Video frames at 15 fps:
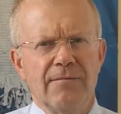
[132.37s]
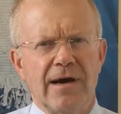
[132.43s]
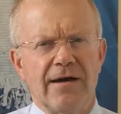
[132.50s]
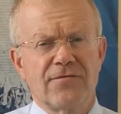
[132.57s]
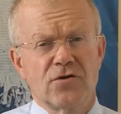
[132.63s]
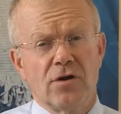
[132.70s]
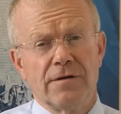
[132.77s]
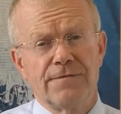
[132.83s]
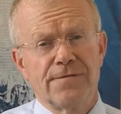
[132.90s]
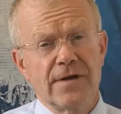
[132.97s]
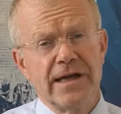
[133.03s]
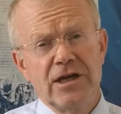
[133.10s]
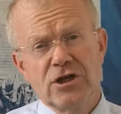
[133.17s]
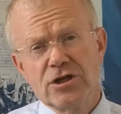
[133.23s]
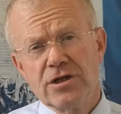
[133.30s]
After all,
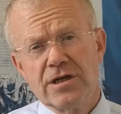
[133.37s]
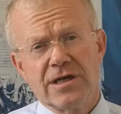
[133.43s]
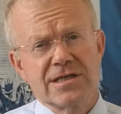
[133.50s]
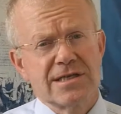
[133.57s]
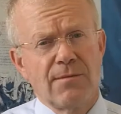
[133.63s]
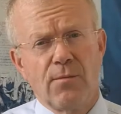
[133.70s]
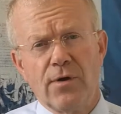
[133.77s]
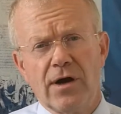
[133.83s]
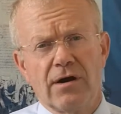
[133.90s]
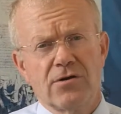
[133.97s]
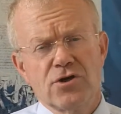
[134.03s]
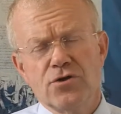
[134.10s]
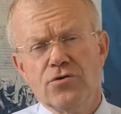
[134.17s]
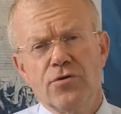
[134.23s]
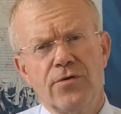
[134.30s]
inflation is somewhere
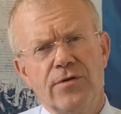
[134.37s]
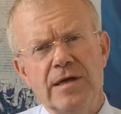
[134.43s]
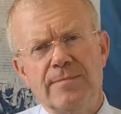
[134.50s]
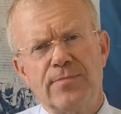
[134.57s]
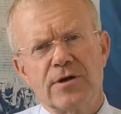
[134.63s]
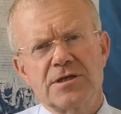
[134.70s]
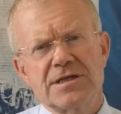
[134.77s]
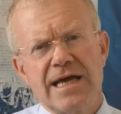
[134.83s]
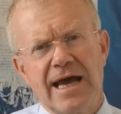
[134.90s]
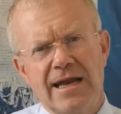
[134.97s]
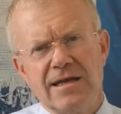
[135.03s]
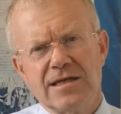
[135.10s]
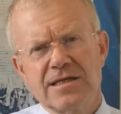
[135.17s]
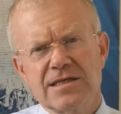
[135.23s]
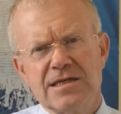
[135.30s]

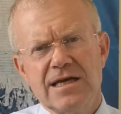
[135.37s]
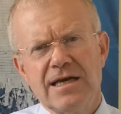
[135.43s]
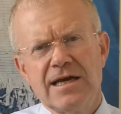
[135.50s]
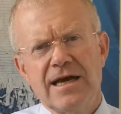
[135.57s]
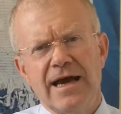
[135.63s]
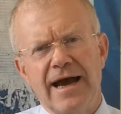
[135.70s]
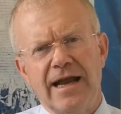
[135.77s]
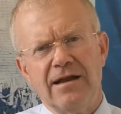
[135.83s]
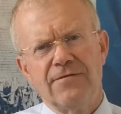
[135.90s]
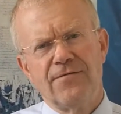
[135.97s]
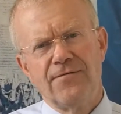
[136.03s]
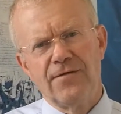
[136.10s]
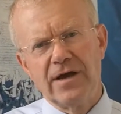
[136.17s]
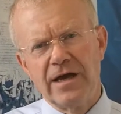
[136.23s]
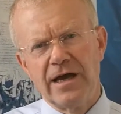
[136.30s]
2-3%, and
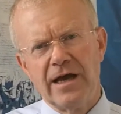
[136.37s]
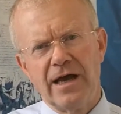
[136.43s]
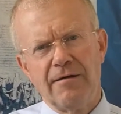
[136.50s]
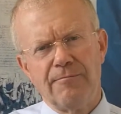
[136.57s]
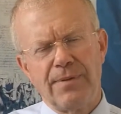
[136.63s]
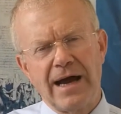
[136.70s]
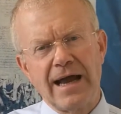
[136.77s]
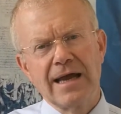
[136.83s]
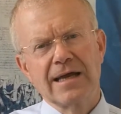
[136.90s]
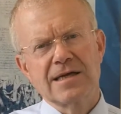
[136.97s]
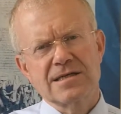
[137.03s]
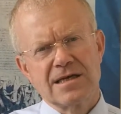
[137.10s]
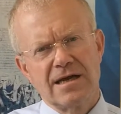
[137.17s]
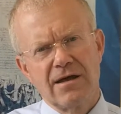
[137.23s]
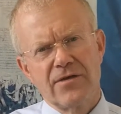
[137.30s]
if
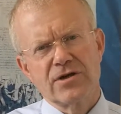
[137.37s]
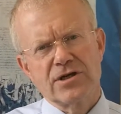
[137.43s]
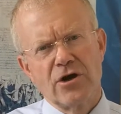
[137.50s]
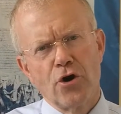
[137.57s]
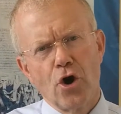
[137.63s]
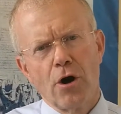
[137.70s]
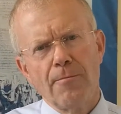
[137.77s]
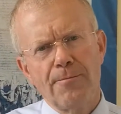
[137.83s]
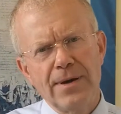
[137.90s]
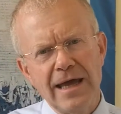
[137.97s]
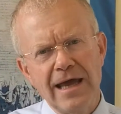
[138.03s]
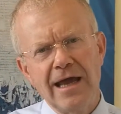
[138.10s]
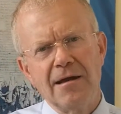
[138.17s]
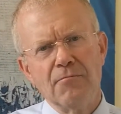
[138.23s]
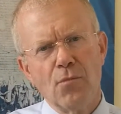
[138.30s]
banks and others are not
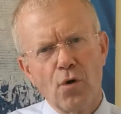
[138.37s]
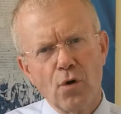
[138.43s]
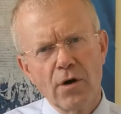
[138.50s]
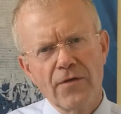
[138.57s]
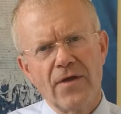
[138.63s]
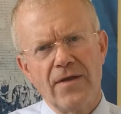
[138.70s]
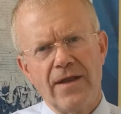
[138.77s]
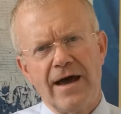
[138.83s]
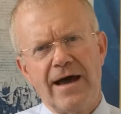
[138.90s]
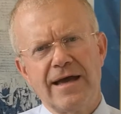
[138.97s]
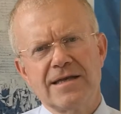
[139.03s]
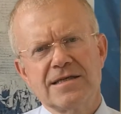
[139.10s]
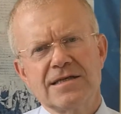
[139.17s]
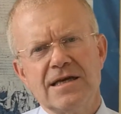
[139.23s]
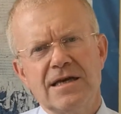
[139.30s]
paying more than
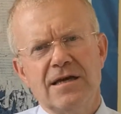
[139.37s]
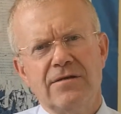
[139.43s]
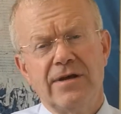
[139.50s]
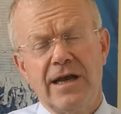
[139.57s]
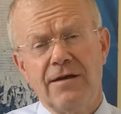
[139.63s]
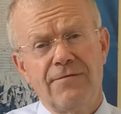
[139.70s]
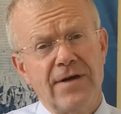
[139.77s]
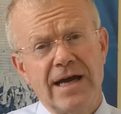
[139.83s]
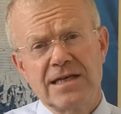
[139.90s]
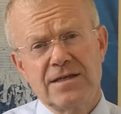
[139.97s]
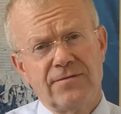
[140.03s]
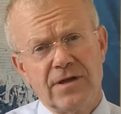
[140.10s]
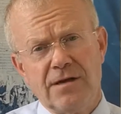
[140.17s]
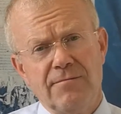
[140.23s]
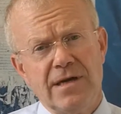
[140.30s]
that, then
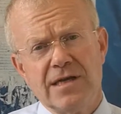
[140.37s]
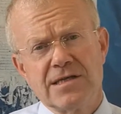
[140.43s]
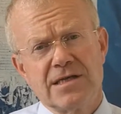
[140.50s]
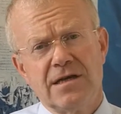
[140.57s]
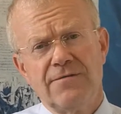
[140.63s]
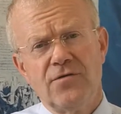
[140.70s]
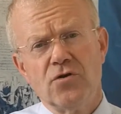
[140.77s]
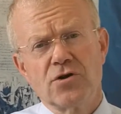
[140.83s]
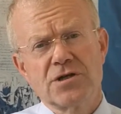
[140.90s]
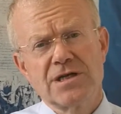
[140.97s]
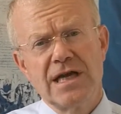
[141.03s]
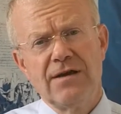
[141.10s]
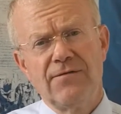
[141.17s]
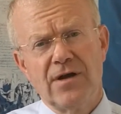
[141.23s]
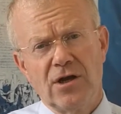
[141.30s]
effectively it means that if you're
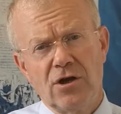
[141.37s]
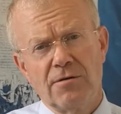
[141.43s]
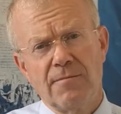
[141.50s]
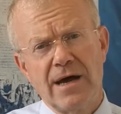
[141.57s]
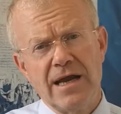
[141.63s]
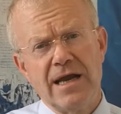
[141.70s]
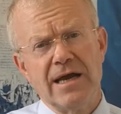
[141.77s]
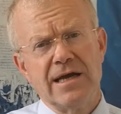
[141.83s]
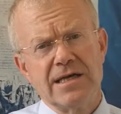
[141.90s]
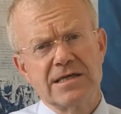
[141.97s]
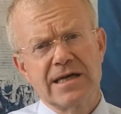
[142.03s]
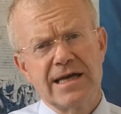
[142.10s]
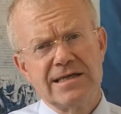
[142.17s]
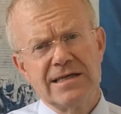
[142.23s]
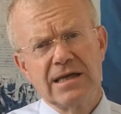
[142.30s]
saving, your money is
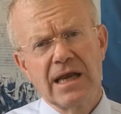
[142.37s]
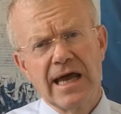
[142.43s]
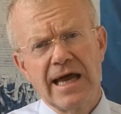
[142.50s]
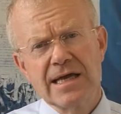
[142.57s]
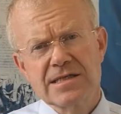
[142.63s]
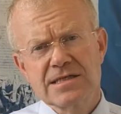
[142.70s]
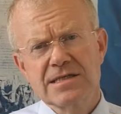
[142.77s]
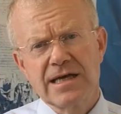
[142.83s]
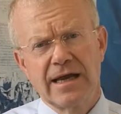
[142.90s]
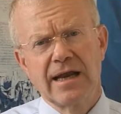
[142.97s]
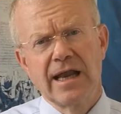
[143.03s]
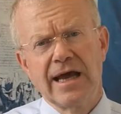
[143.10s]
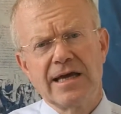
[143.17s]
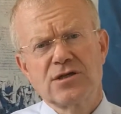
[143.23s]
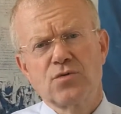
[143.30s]
getting less and
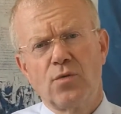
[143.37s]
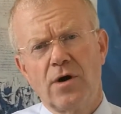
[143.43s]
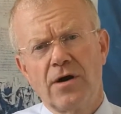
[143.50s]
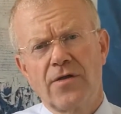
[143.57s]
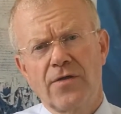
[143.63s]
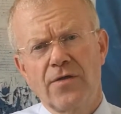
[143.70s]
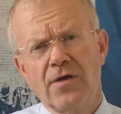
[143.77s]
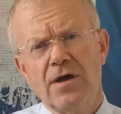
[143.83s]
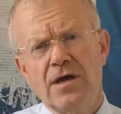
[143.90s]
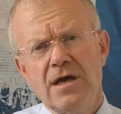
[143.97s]
less worth